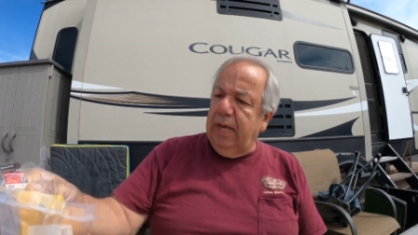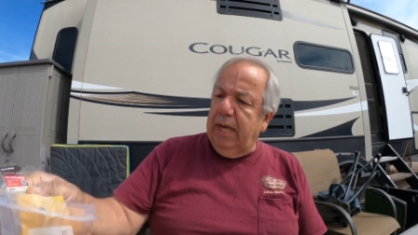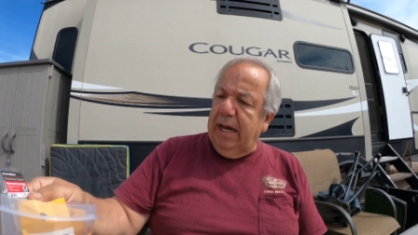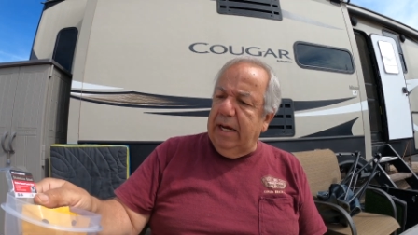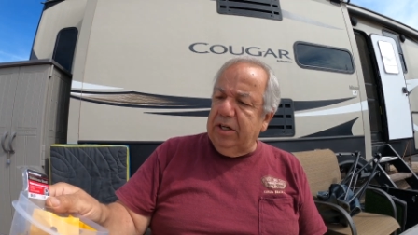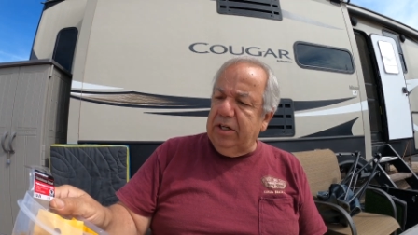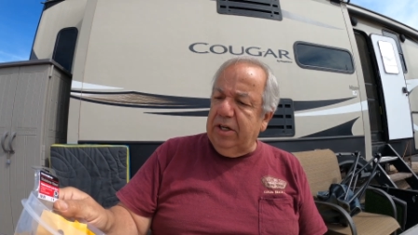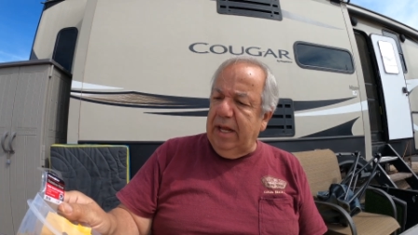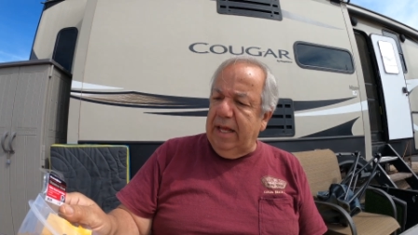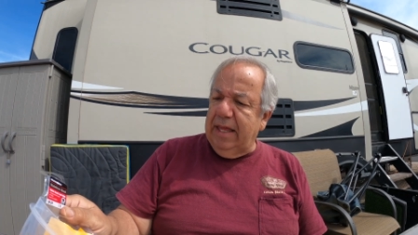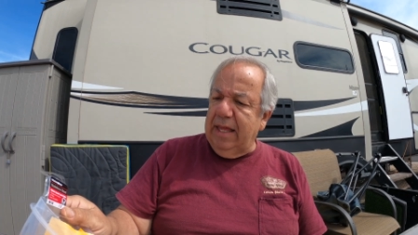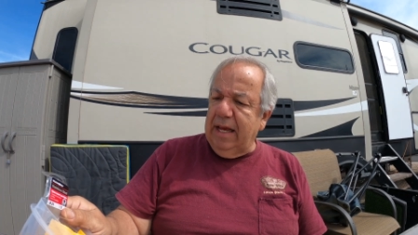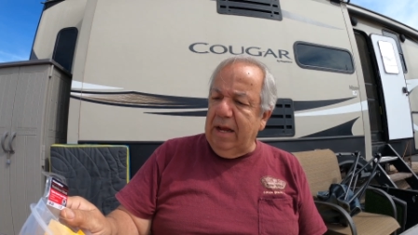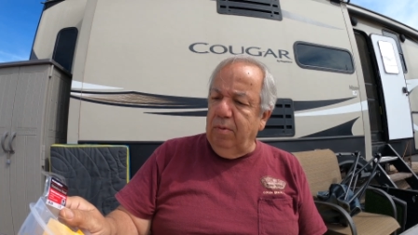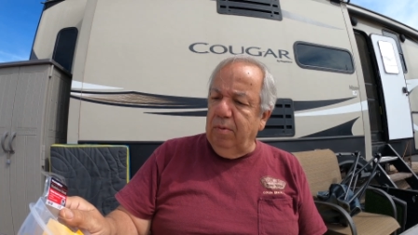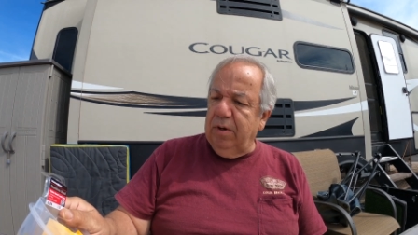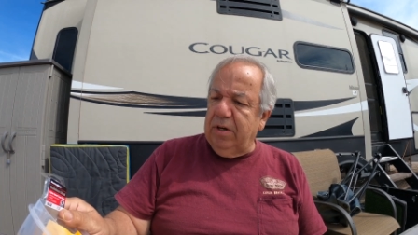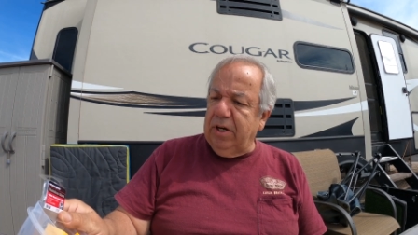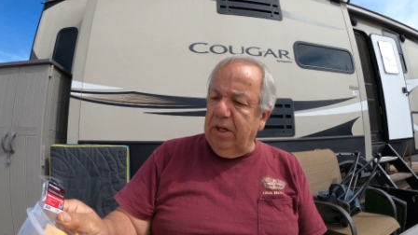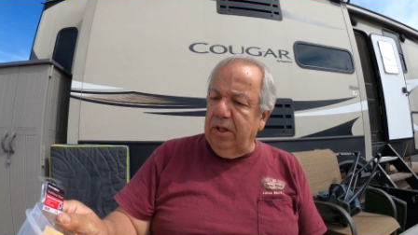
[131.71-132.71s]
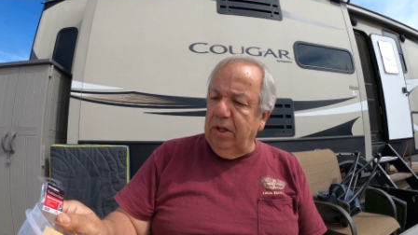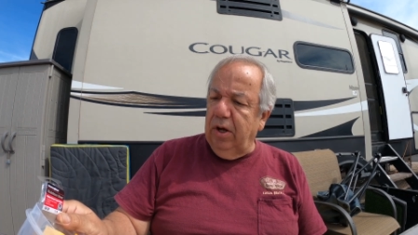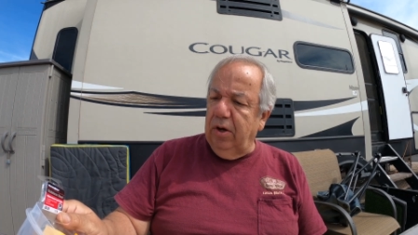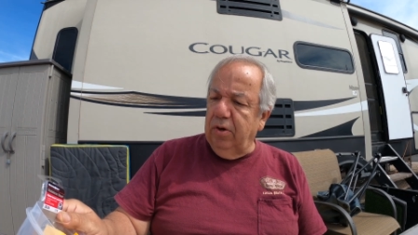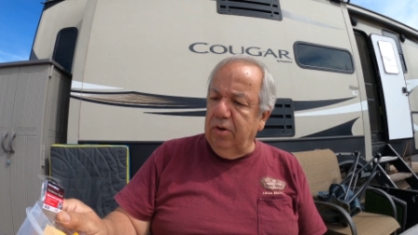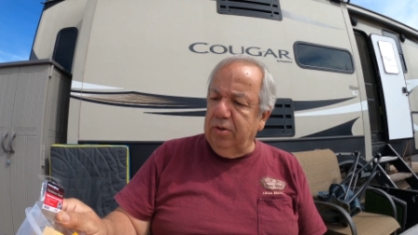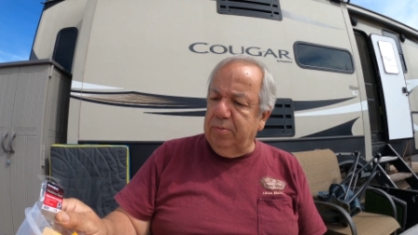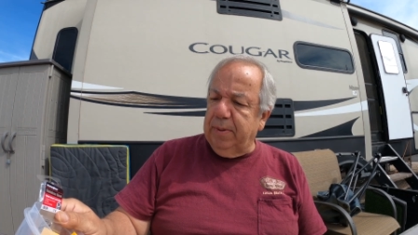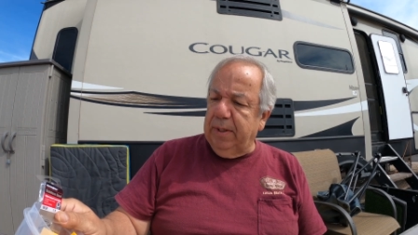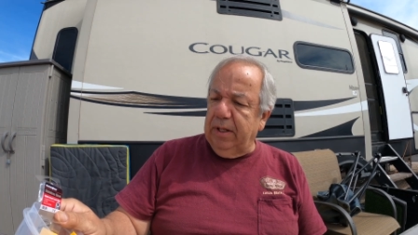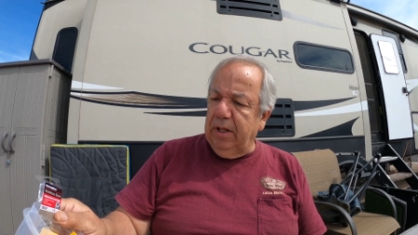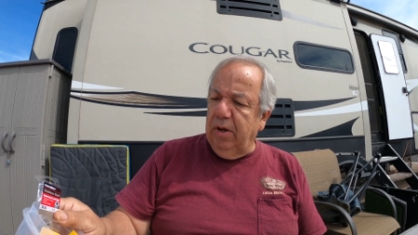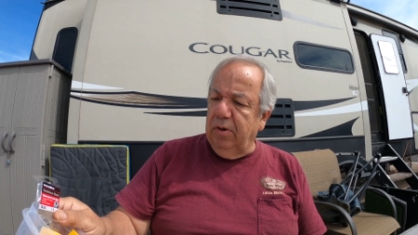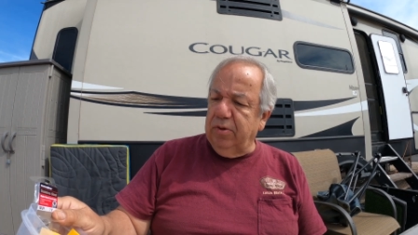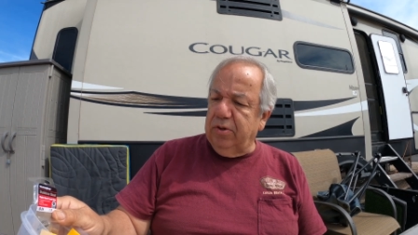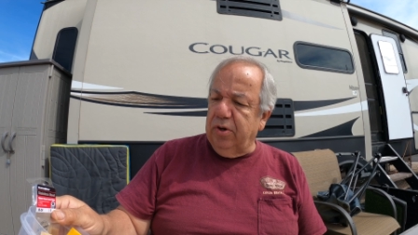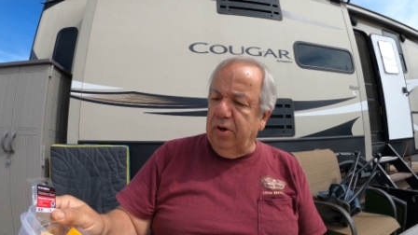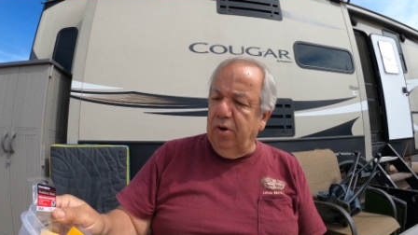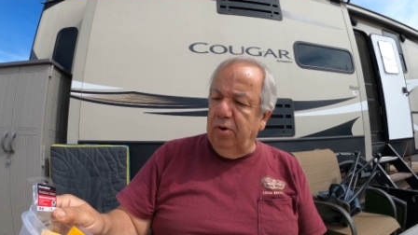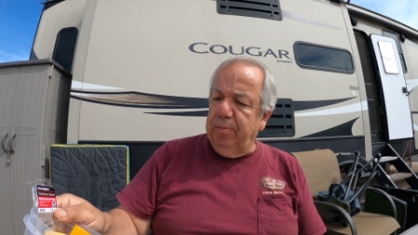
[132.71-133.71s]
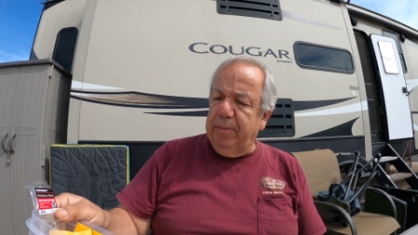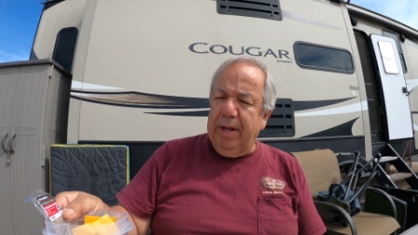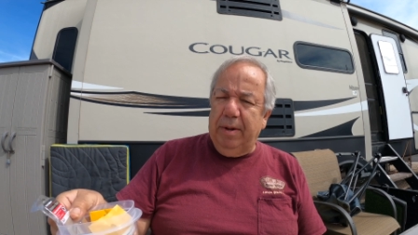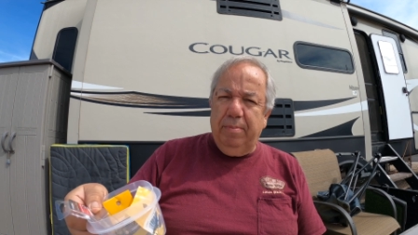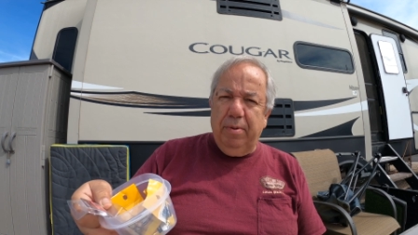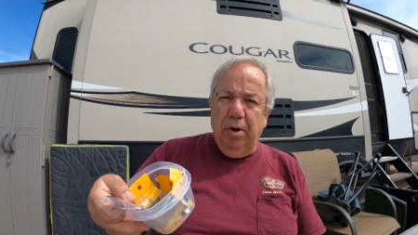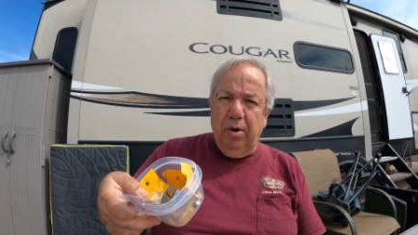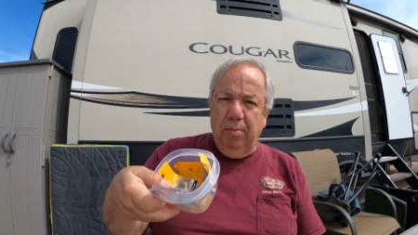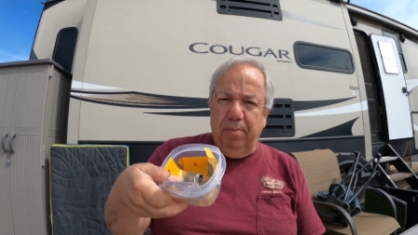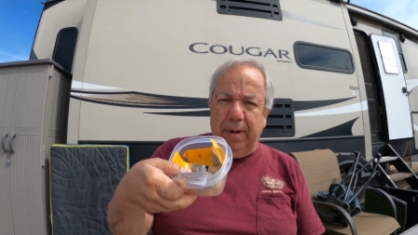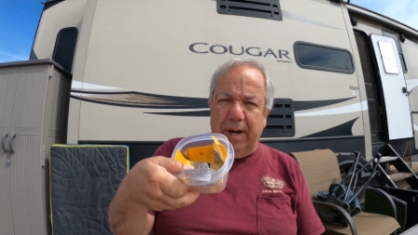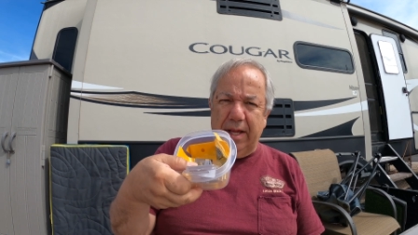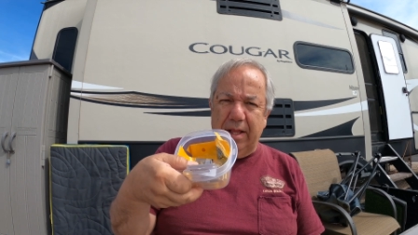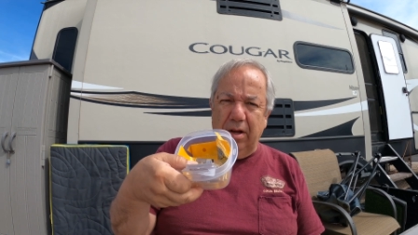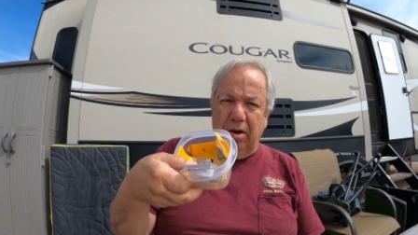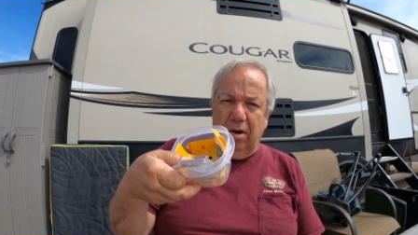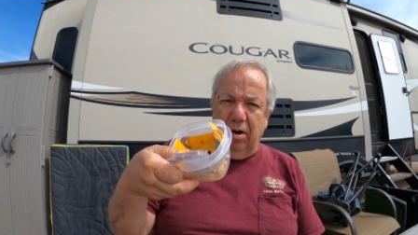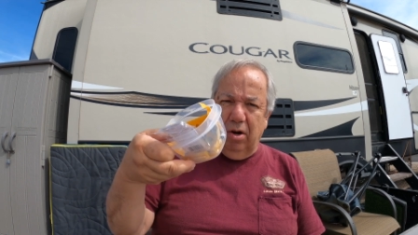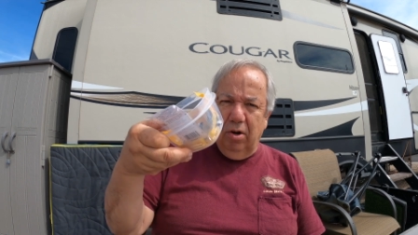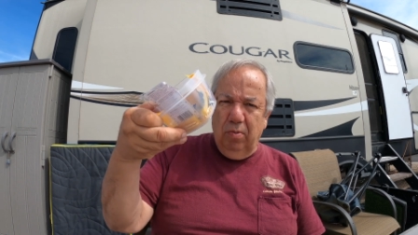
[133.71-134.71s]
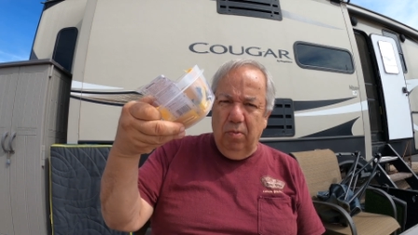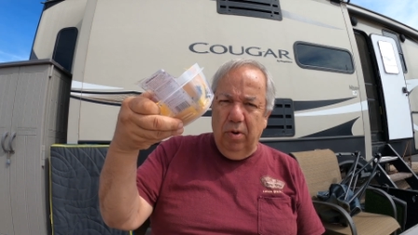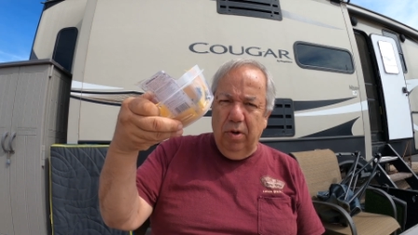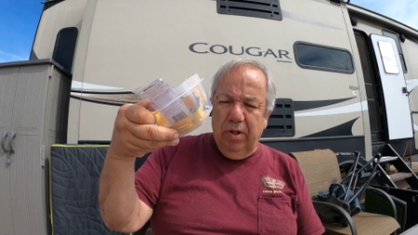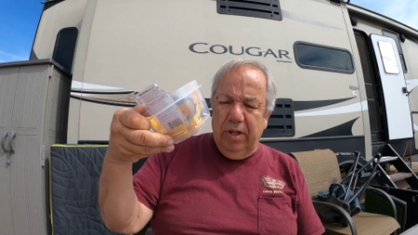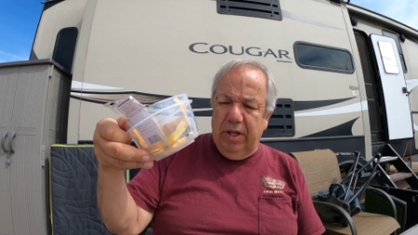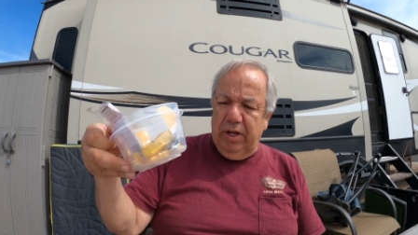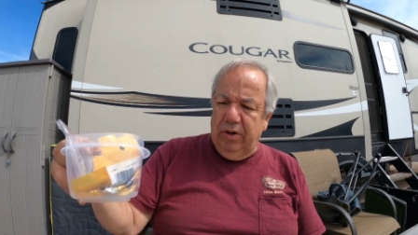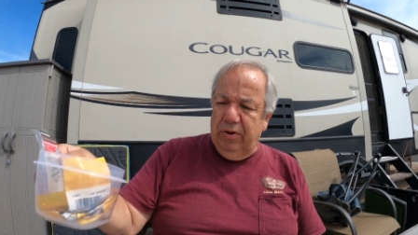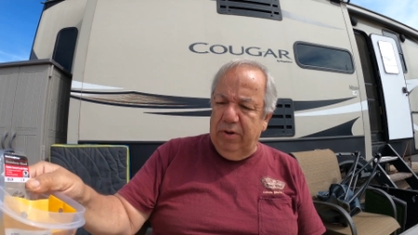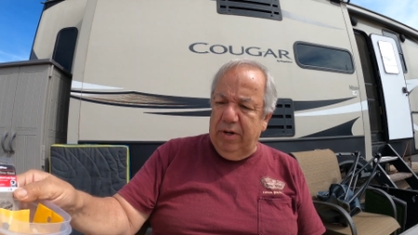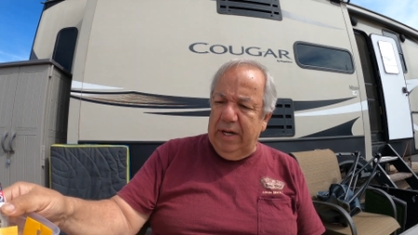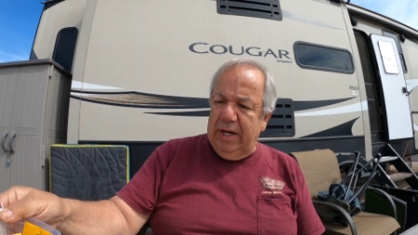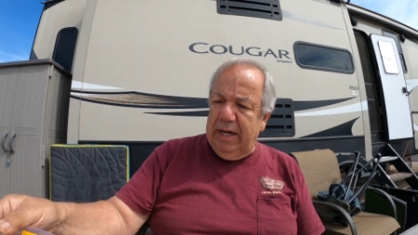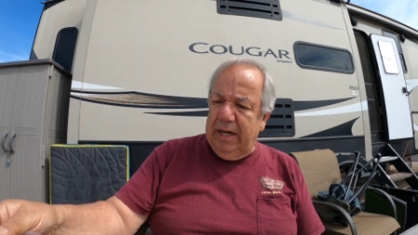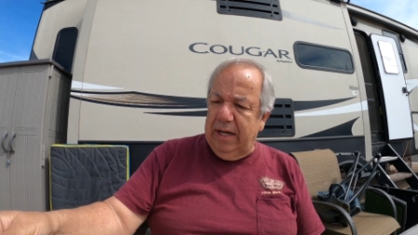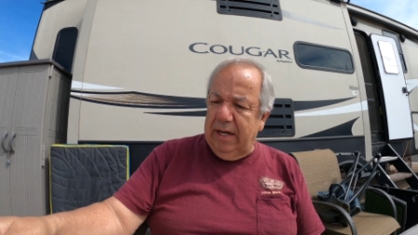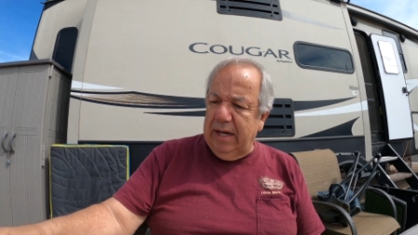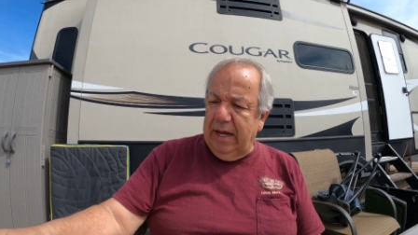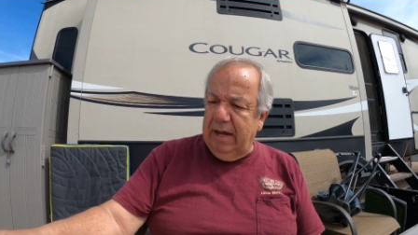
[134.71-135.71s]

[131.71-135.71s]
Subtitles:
actually I think I went to Lowe's, but Lowe's or Home Depot, buy the hardware that you need.